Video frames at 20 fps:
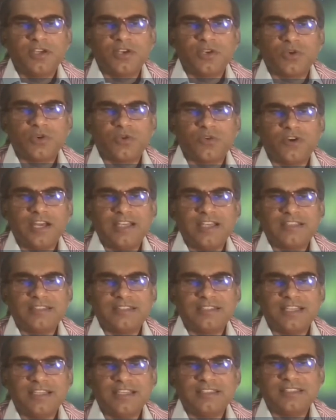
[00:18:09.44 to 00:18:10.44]
requires
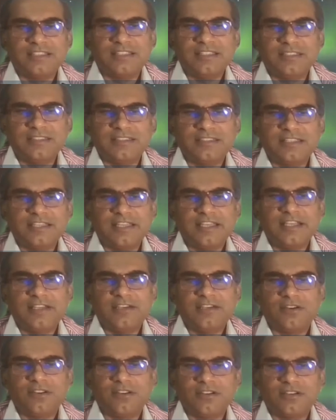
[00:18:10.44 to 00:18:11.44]
that the
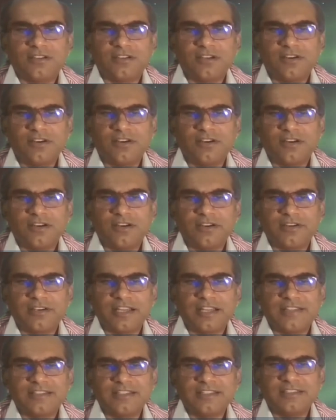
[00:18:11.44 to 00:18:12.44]
state or
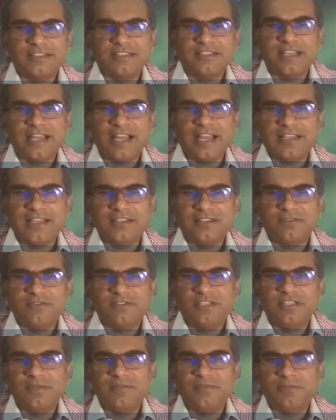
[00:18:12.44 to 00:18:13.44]
organization
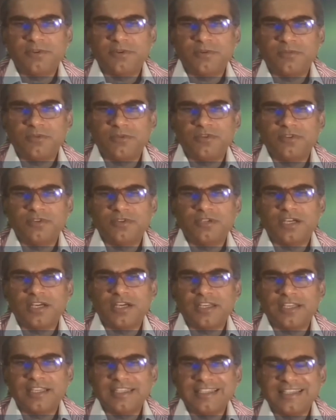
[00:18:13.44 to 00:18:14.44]
actively promote
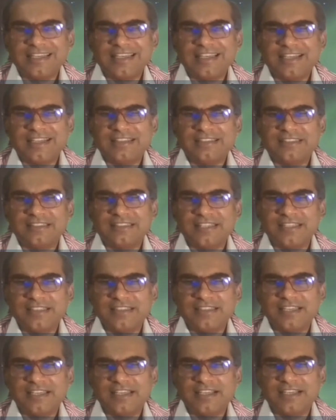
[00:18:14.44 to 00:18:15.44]
or encourage
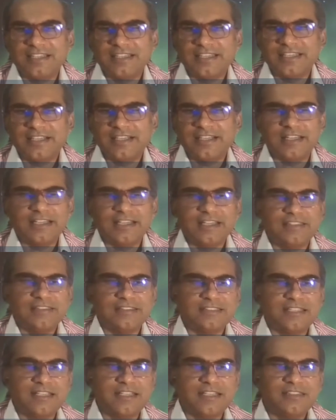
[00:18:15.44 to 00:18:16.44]
such an attack
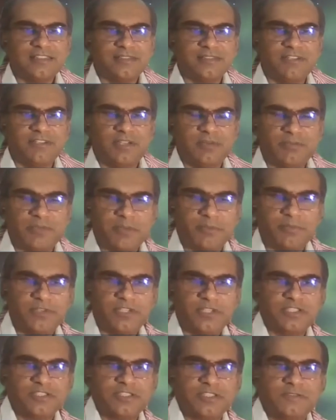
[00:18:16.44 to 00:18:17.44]
against a civilian
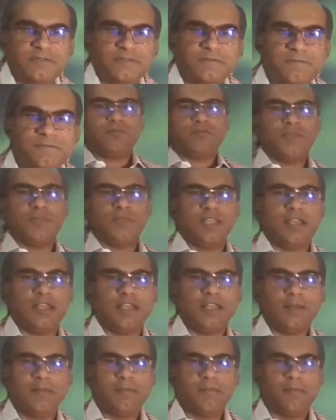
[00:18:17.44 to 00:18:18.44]
population.
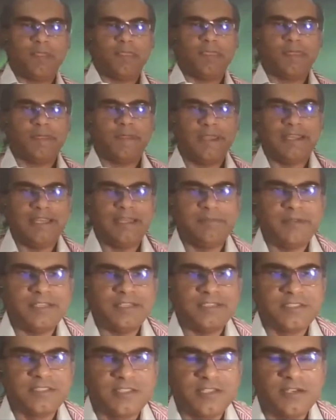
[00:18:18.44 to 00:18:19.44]
Um,
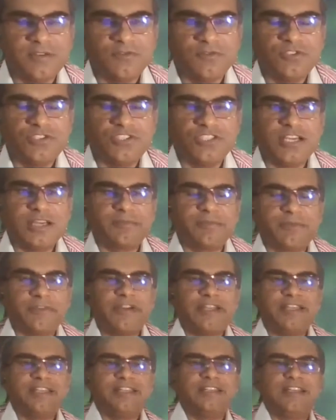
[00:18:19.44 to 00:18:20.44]
Elements which are
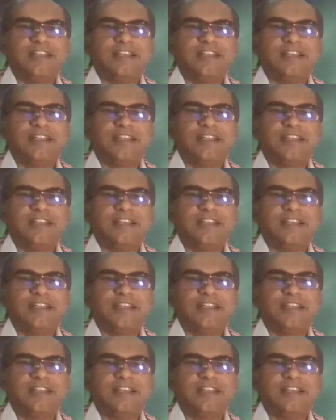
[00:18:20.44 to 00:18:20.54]
provided in